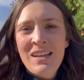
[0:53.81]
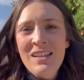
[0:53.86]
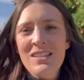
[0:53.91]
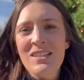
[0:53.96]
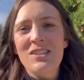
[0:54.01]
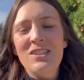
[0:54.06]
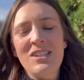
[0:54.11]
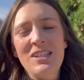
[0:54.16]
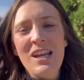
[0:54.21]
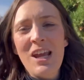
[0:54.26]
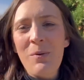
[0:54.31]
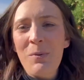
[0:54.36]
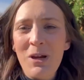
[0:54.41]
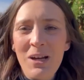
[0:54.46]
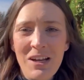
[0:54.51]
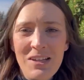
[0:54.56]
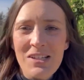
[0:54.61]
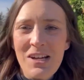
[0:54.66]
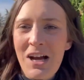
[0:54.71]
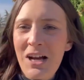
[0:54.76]
So today we're
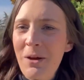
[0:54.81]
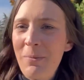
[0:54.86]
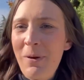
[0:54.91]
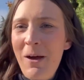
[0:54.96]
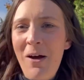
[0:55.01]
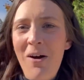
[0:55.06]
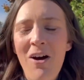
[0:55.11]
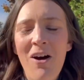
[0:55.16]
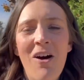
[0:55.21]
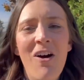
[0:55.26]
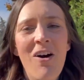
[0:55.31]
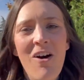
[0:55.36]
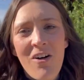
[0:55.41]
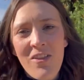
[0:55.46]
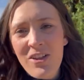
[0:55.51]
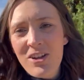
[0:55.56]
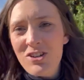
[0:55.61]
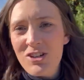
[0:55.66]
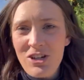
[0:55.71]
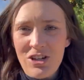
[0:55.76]
going to talk about all
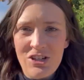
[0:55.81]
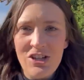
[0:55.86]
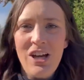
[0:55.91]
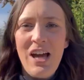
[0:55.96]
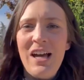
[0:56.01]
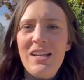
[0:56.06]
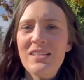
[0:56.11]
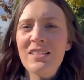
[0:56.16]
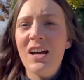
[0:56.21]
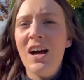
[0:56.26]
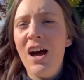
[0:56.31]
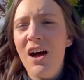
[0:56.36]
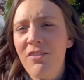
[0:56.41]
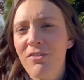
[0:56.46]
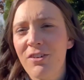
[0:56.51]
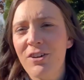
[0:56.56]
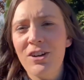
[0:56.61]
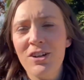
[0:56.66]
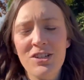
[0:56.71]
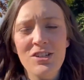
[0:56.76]
that Churchill has to
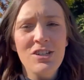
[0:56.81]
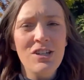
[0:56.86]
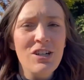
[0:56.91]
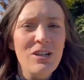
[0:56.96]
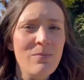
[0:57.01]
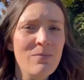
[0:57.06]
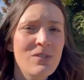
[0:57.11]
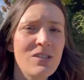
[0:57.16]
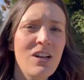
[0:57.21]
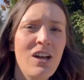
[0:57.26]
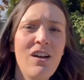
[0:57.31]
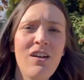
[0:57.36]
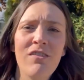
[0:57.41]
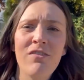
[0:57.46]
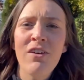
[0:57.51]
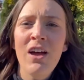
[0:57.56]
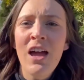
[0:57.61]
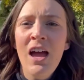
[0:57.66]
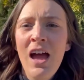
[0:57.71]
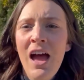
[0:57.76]
offer in terms
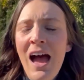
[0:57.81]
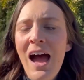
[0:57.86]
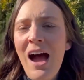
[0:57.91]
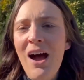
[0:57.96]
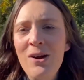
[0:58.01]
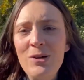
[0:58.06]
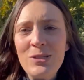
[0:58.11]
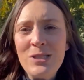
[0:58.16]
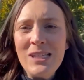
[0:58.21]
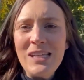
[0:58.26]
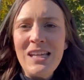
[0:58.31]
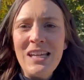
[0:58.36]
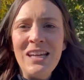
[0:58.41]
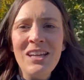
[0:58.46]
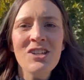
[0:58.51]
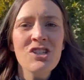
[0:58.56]
of housing,